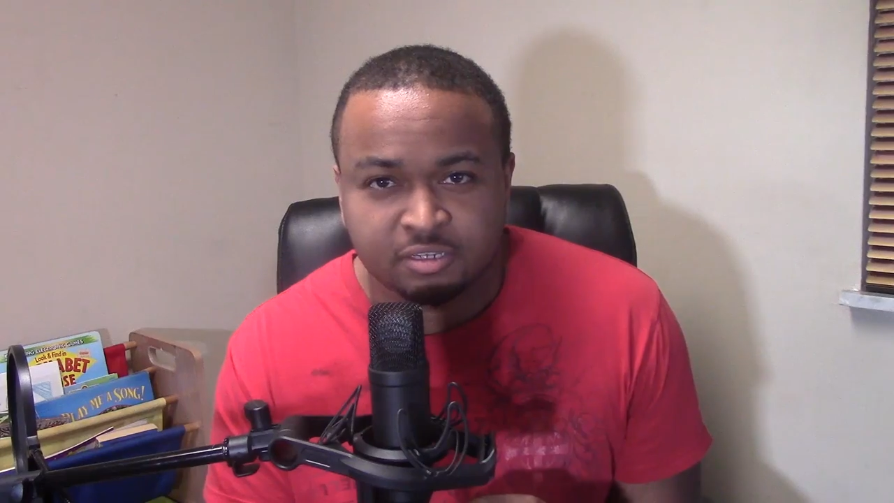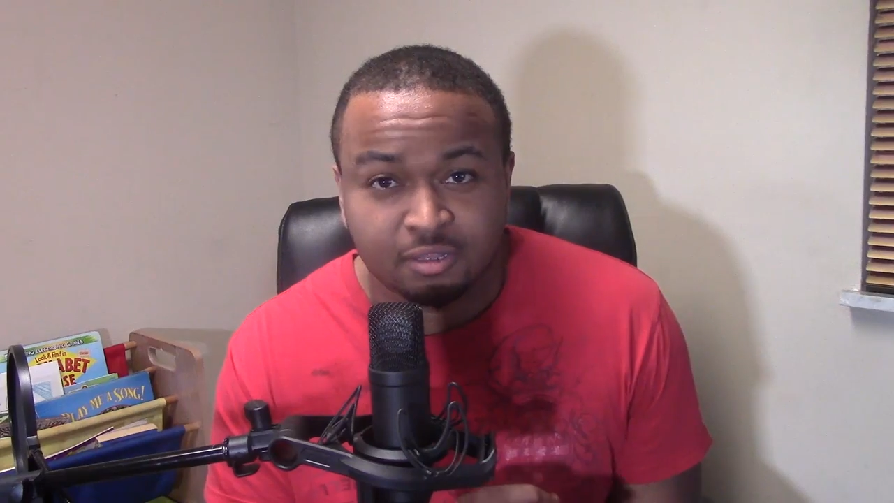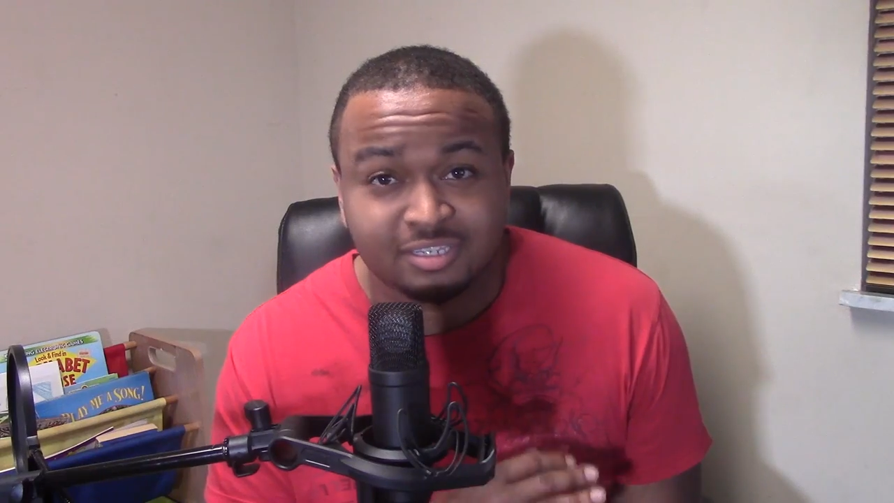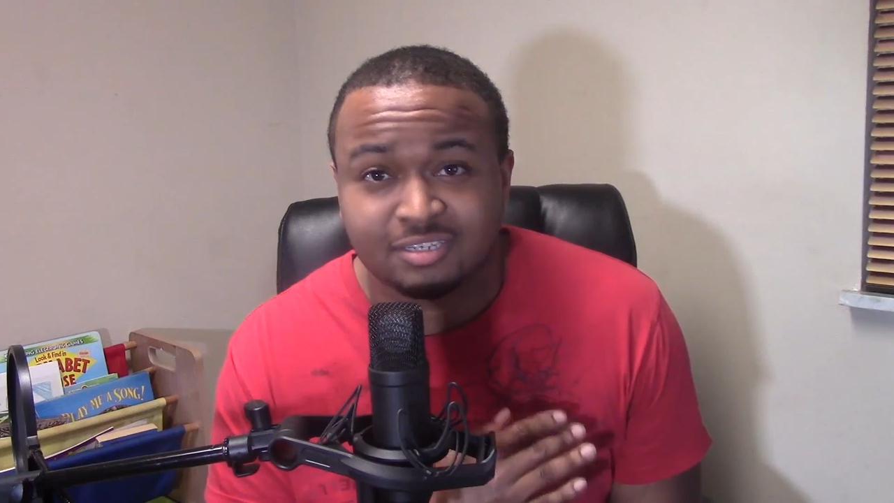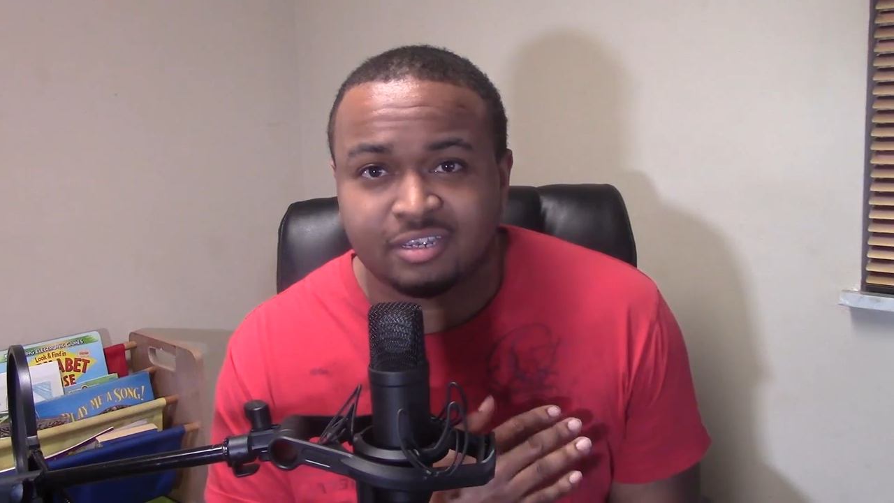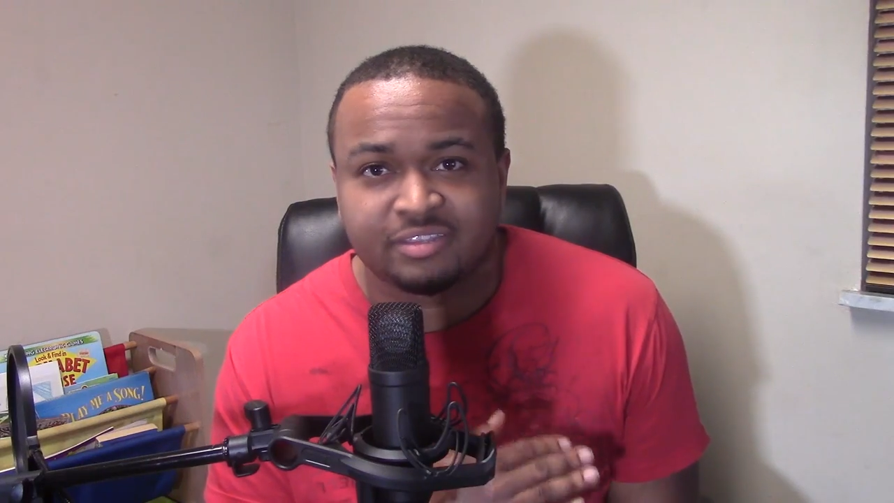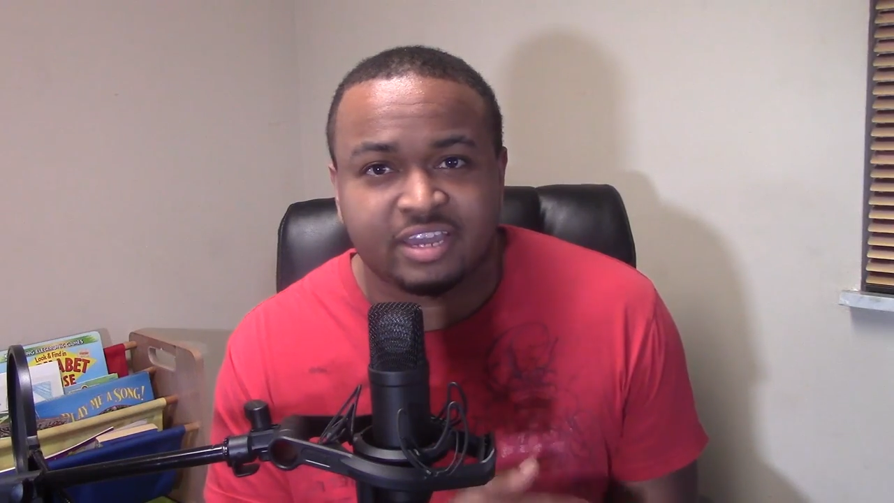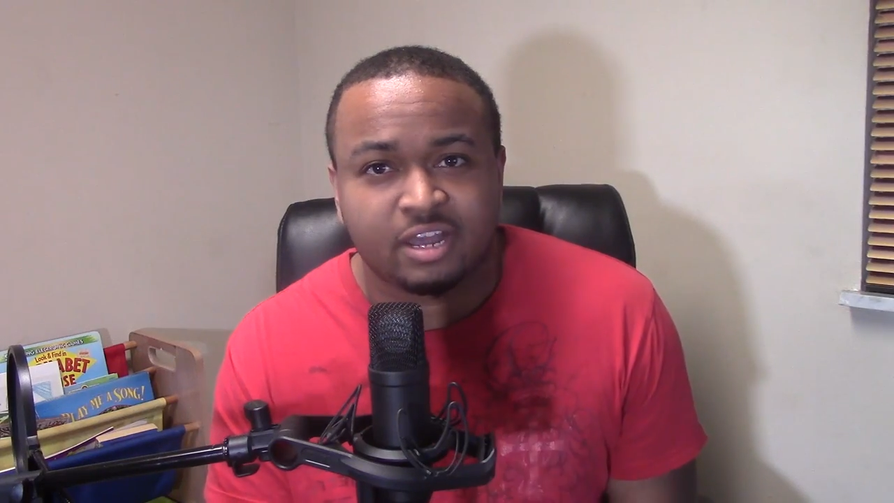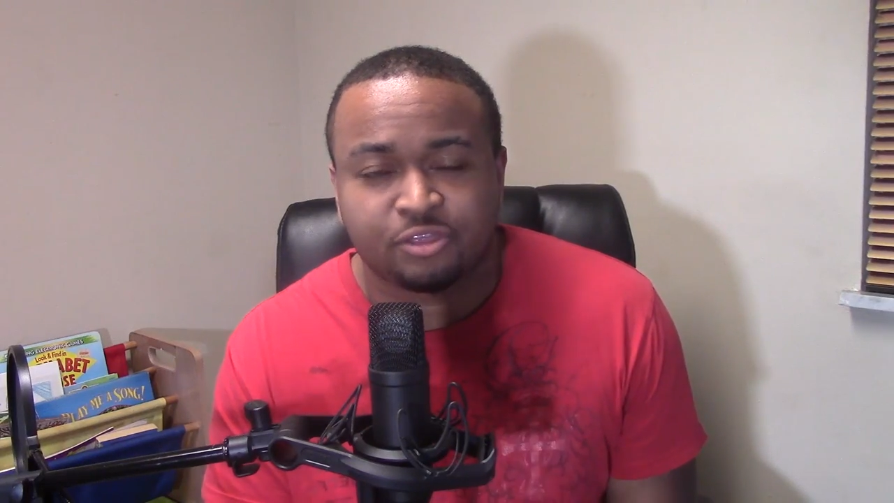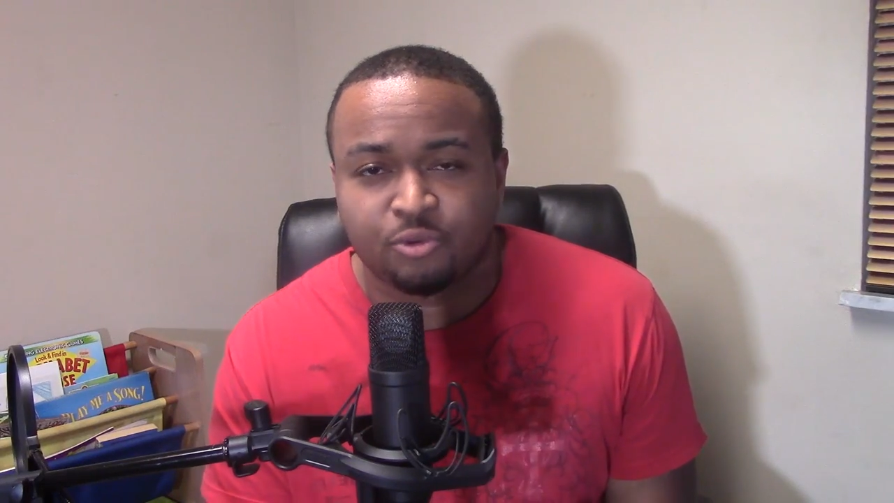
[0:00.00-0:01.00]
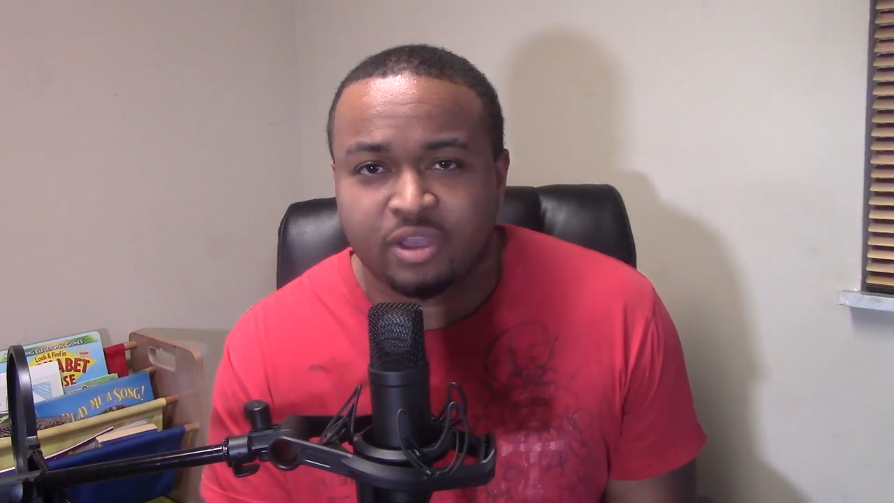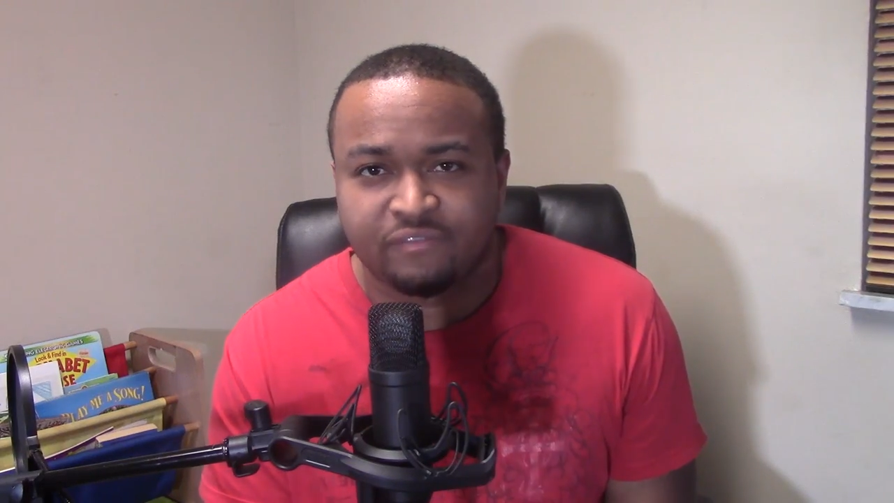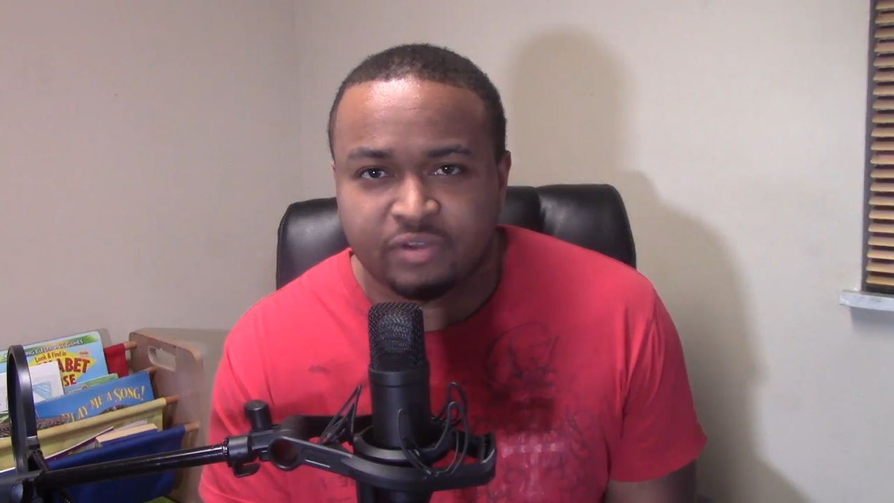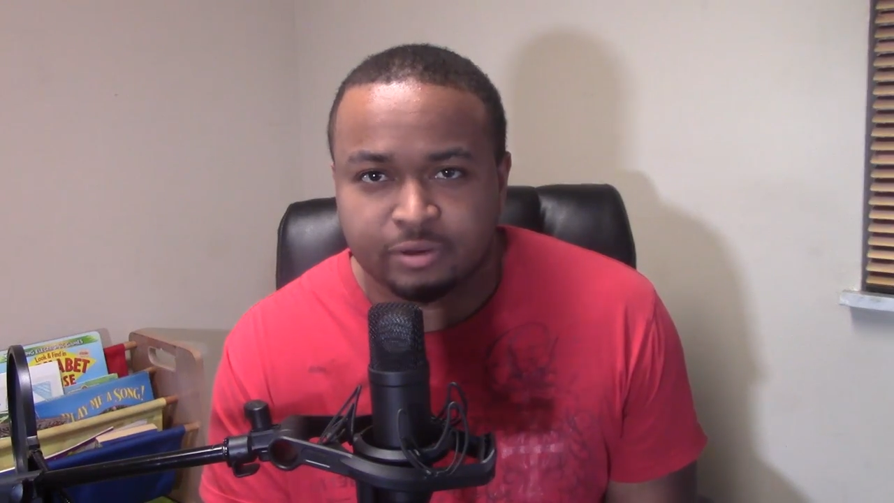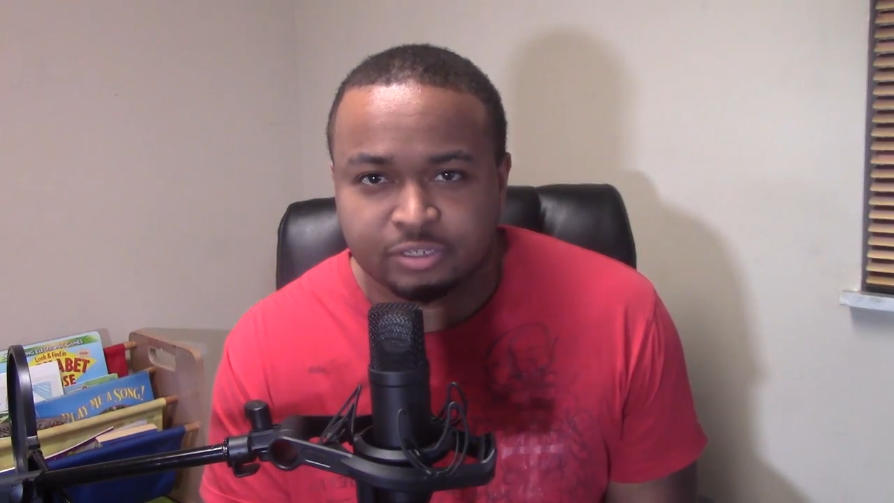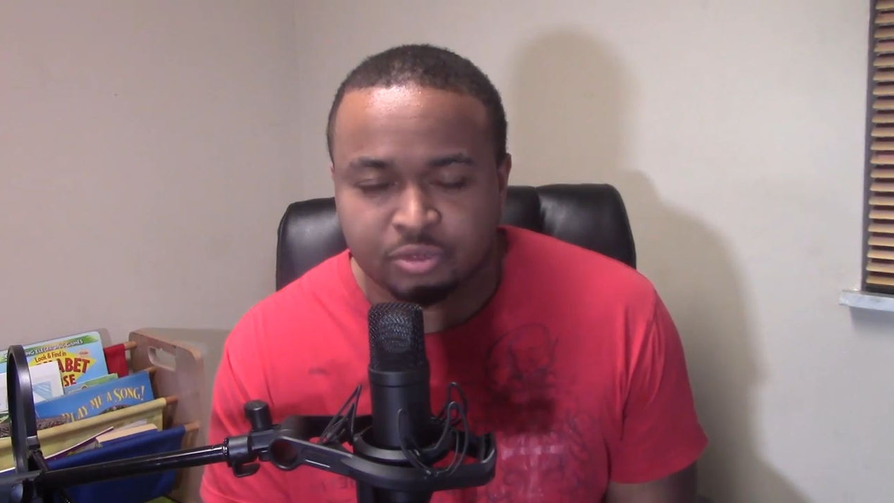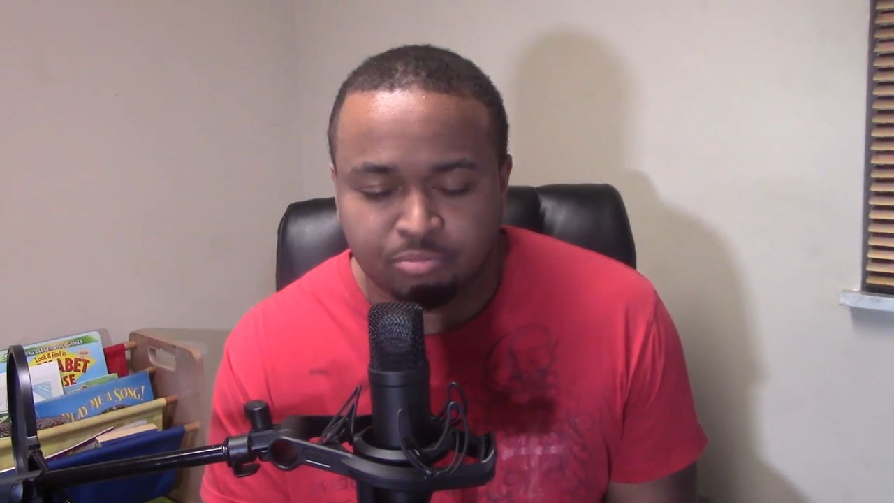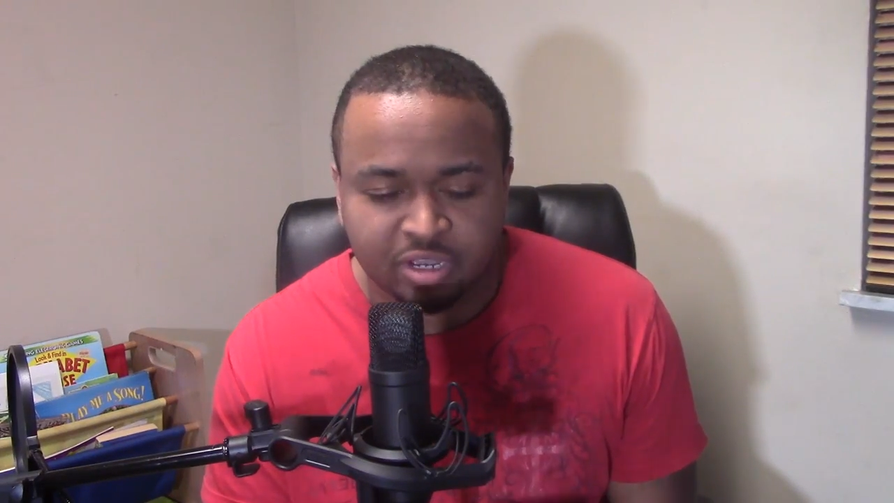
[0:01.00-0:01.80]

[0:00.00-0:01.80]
So let's just get that out the way first.